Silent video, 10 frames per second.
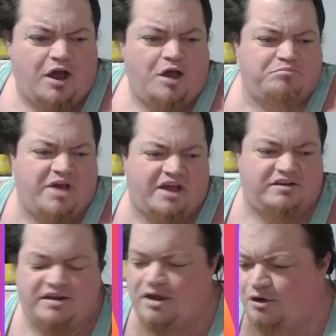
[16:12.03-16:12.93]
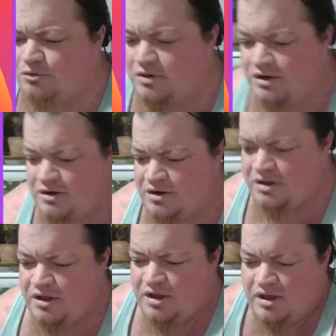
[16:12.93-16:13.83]
I'm back now.
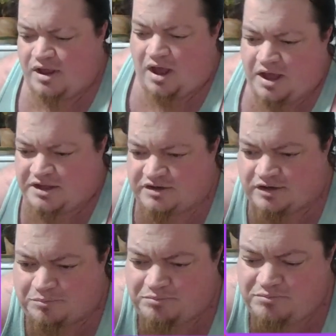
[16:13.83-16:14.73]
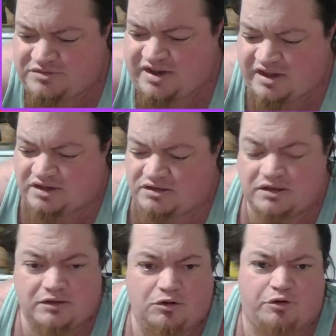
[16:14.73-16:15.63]
I ended up taking a
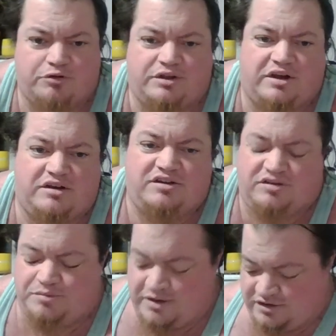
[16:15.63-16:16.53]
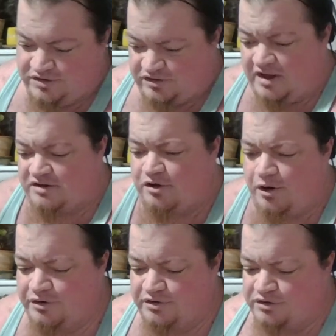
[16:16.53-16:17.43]
little longer than anticipated because I had to go
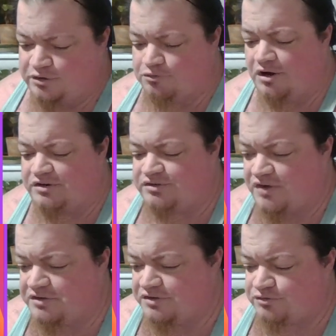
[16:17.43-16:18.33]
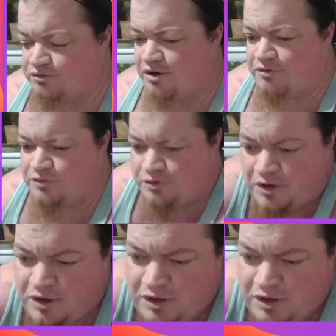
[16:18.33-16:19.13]
out into the garage to find the screwdriver